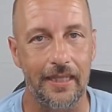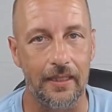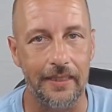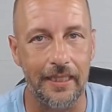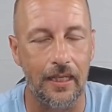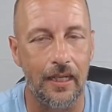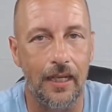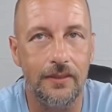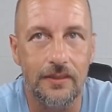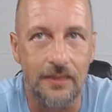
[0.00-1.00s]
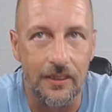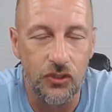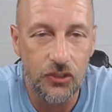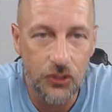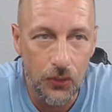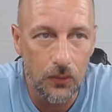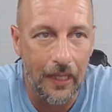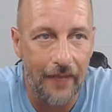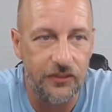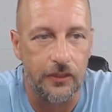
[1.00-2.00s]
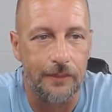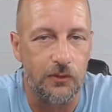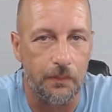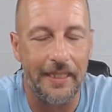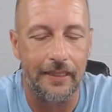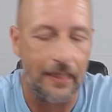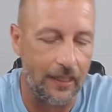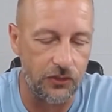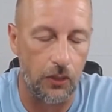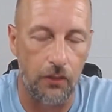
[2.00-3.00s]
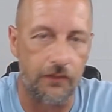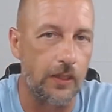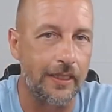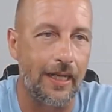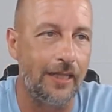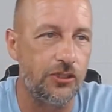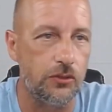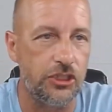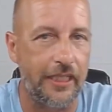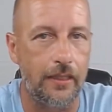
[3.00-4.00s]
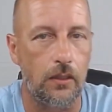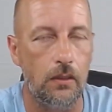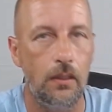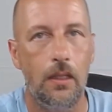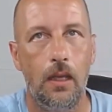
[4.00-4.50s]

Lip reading: Kelly does 2 live streams with me and Gonzo over on Gonzo's channel.